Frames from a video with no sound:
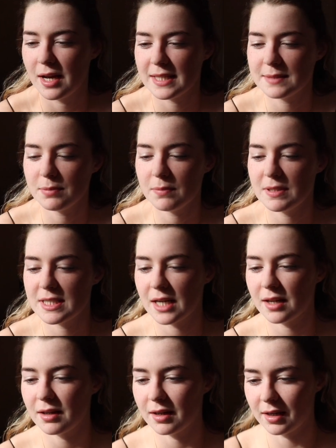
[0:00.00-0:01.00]
As you can probably
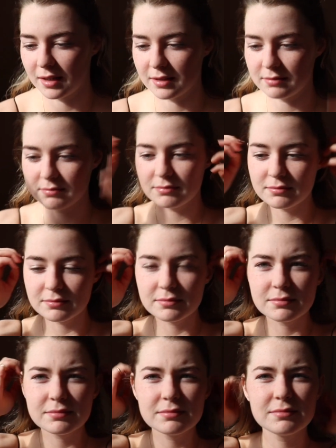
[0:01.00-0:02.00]
tell, I
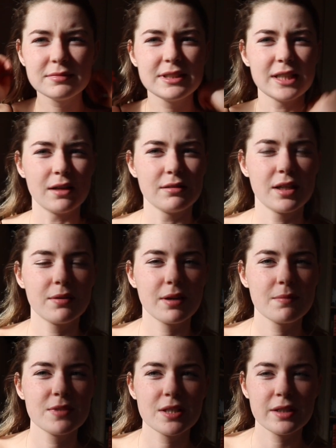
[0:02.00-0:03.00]
don't know what
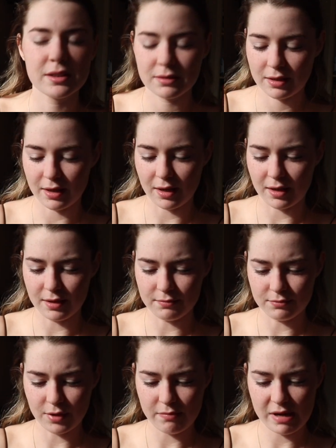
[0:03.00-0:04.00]
I'm doing with